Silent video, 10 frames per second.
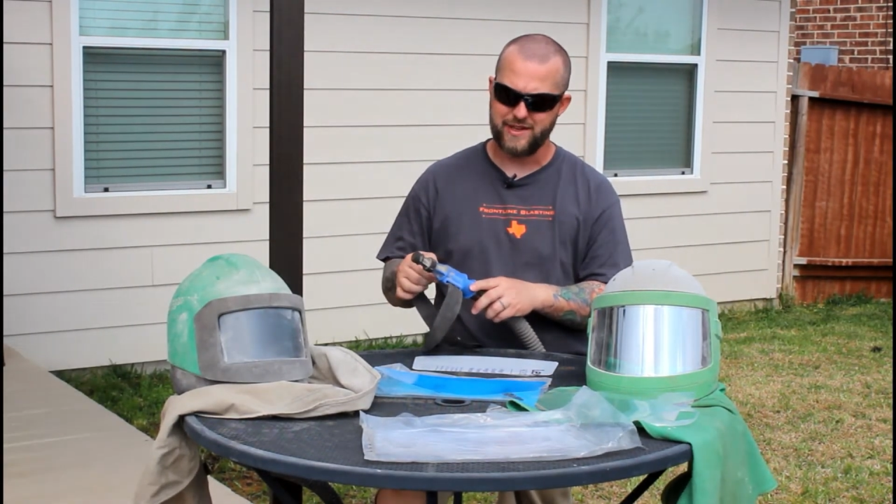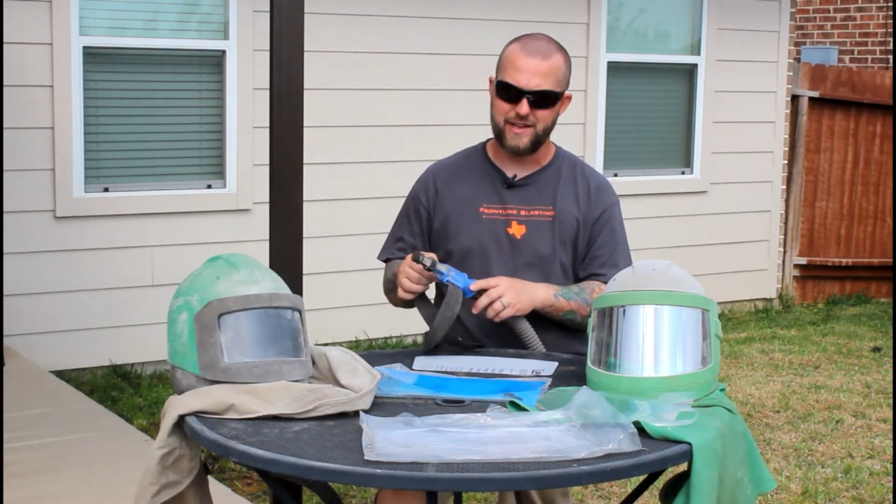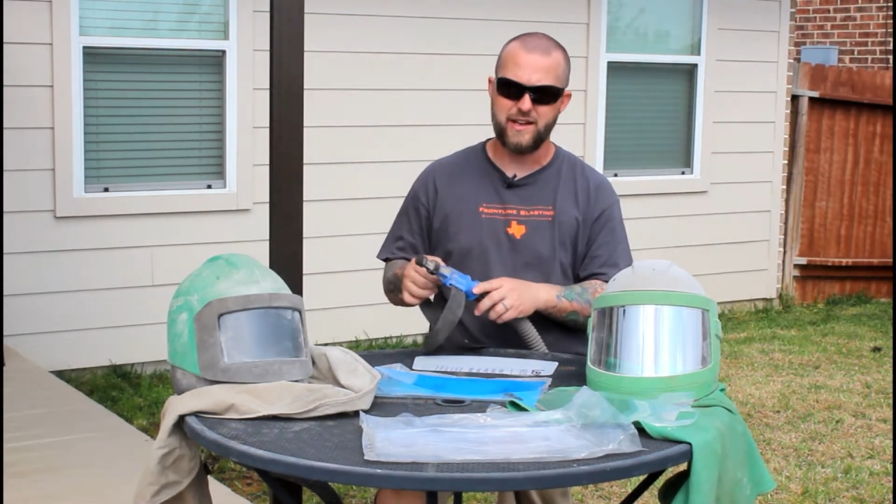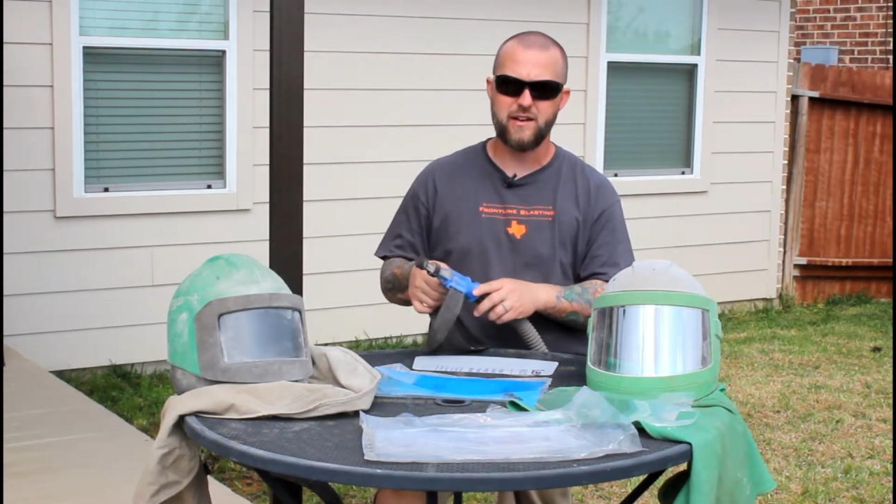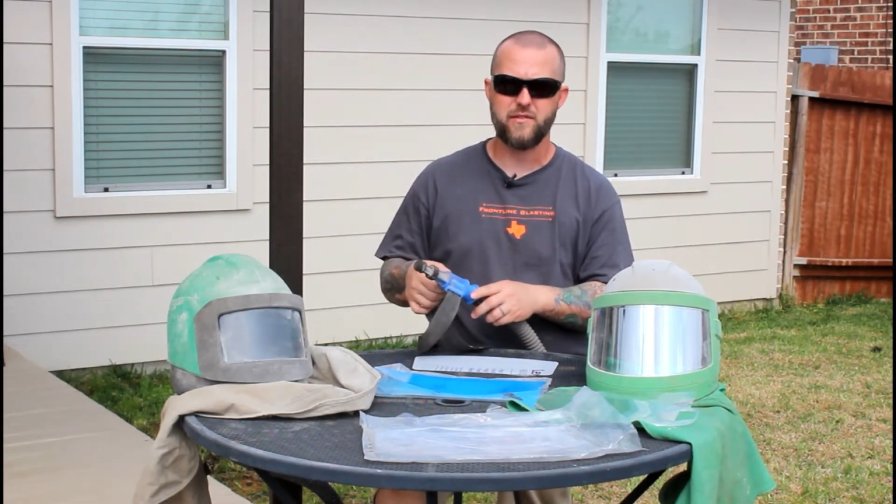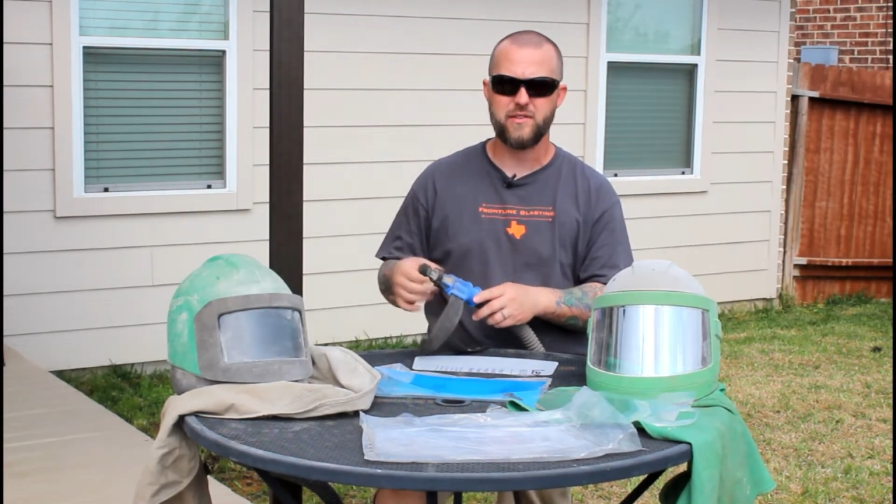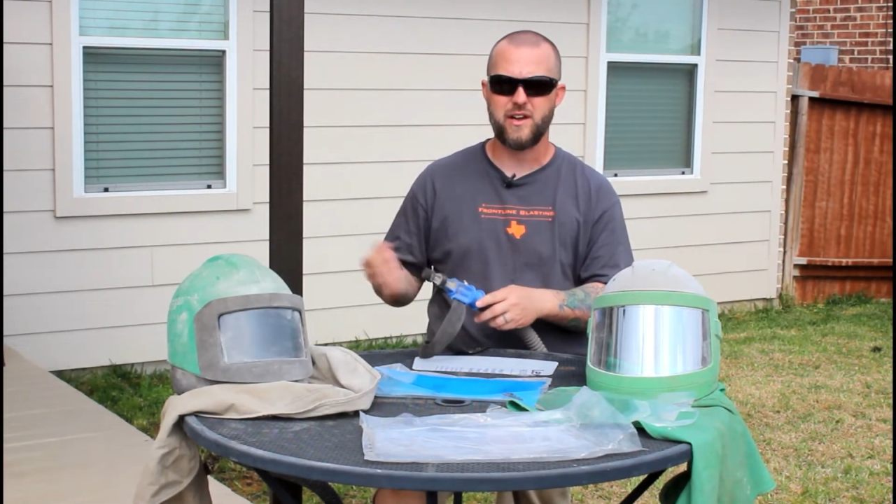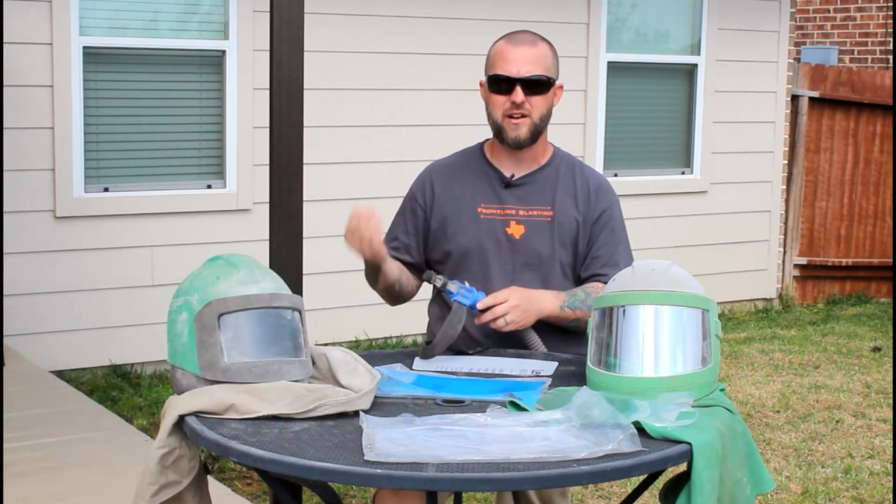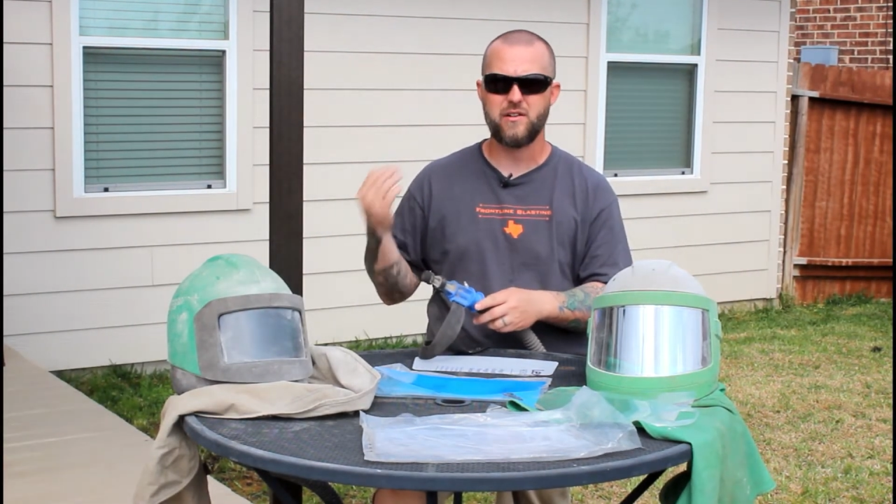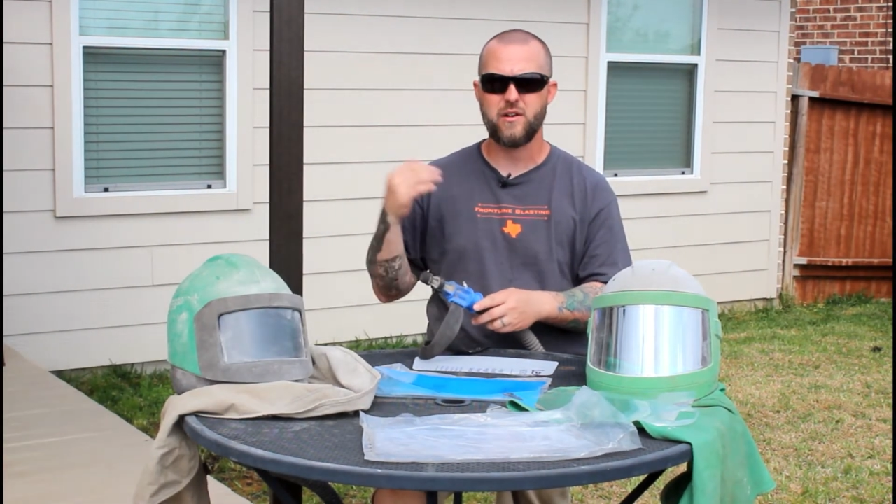the heat of the
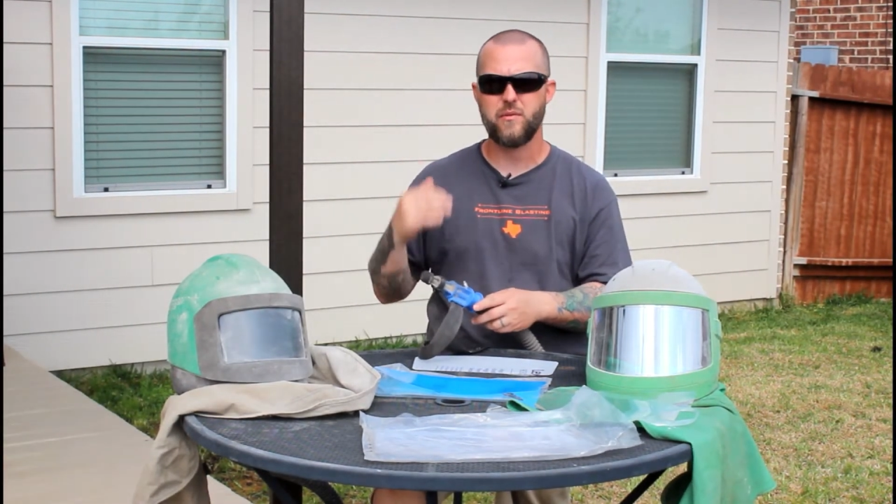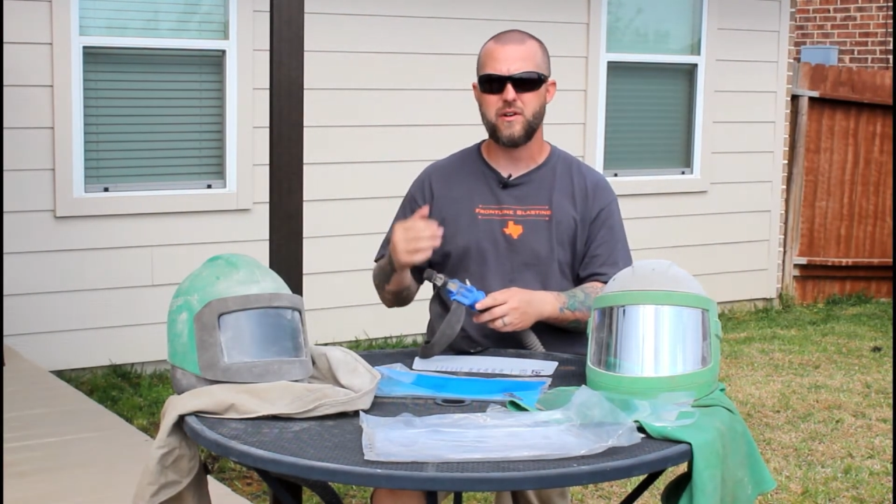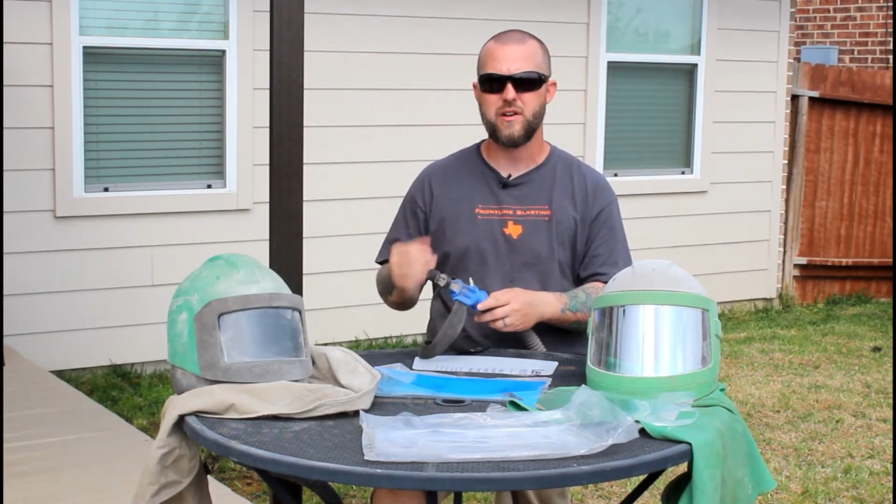air coming